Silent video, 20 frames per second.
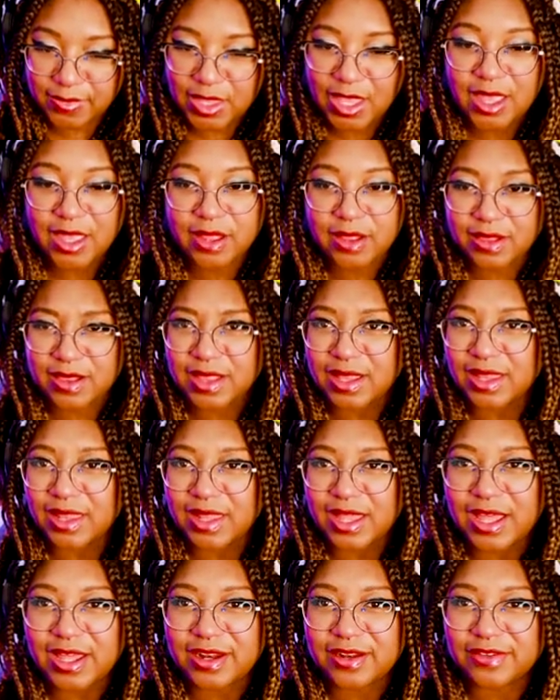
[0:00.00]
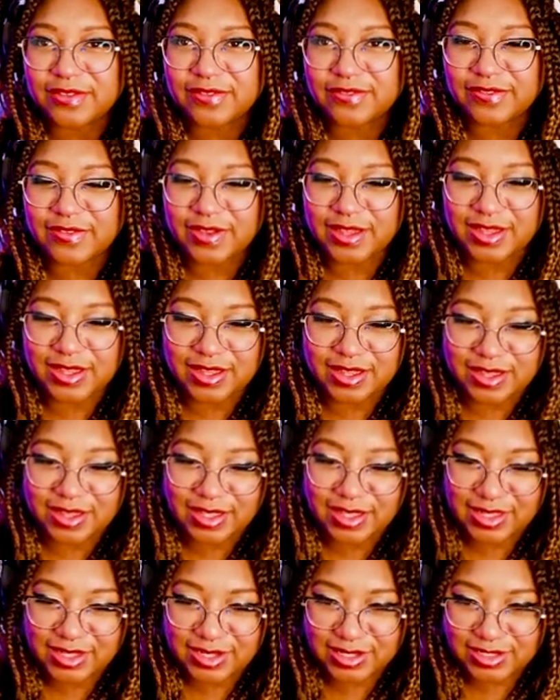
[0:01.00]
there's a lot of
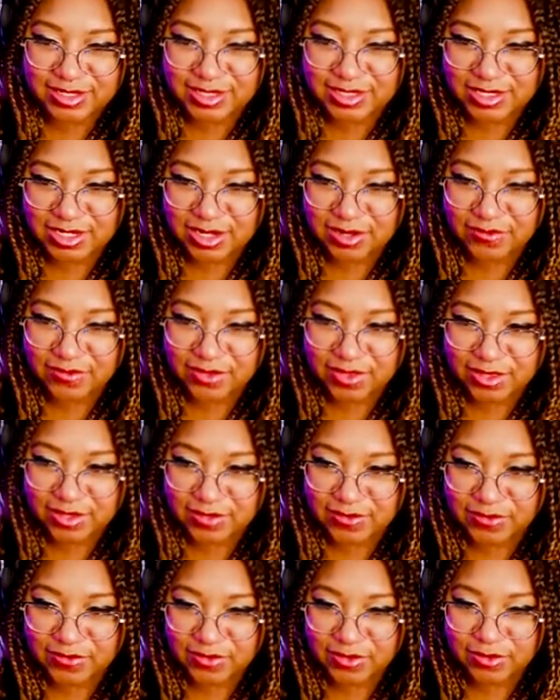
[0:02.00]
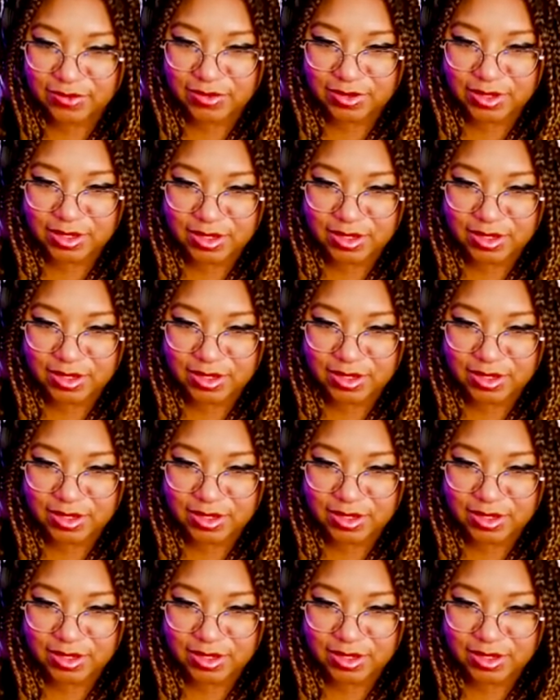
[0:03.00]
hidden stuff in this